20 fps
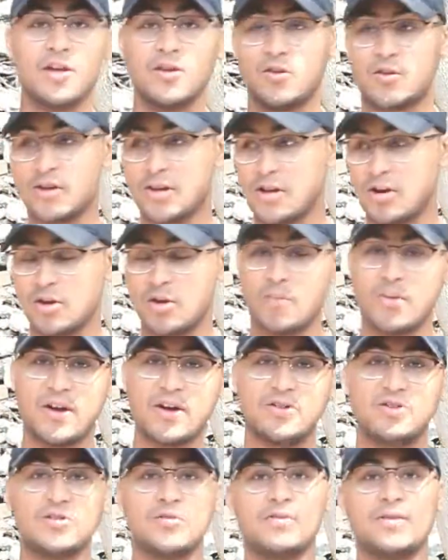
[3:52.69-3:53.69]
you can hear your
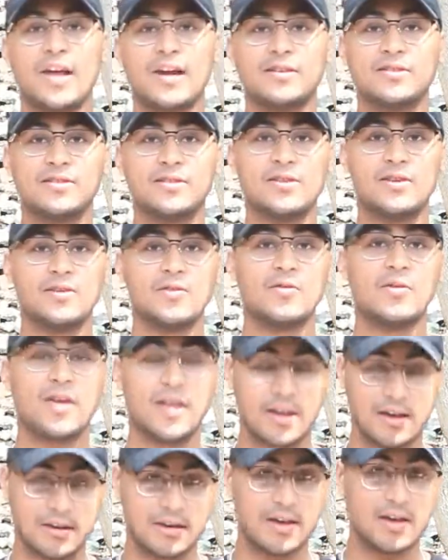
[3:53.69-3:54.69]
buddy shooting next to you,
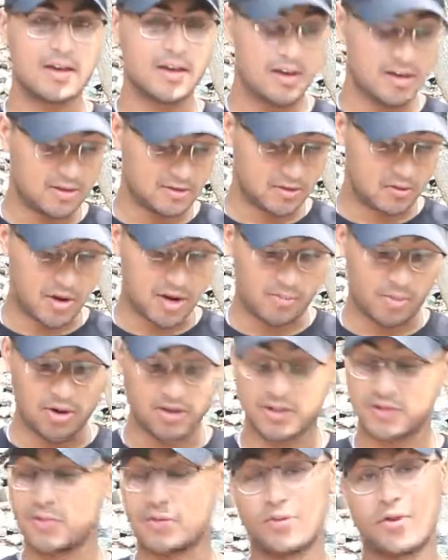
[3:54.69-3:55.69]
and it's a great
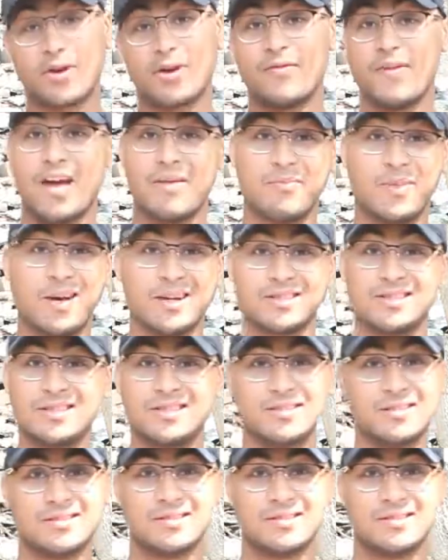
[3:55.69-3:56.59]
purchase for $35.